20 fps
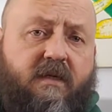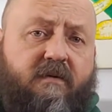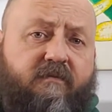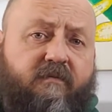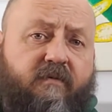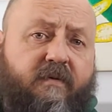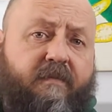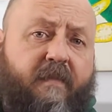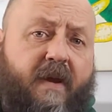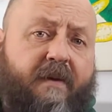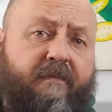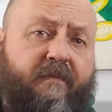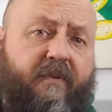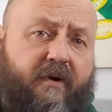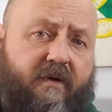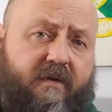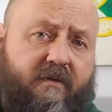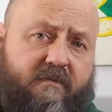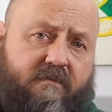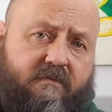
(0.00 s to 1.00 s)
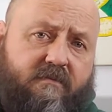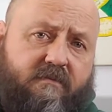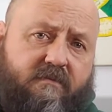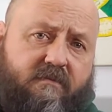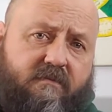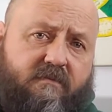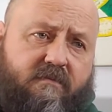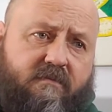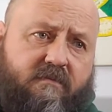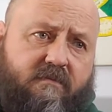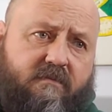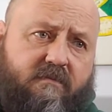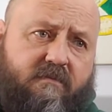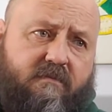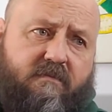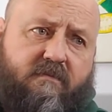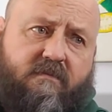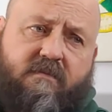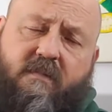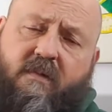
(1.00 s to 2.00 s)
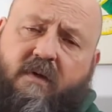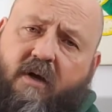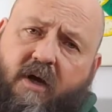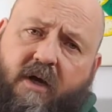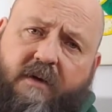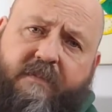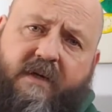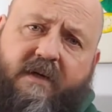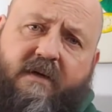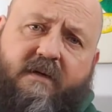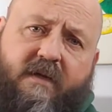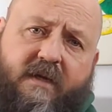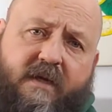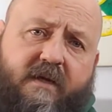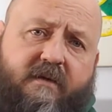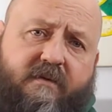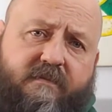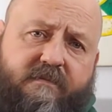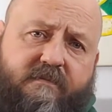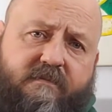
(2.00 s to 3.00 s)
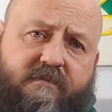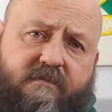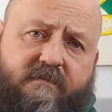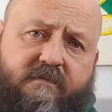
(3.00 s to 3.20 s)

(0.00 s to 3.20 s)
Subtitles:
Remember, I'm here to help.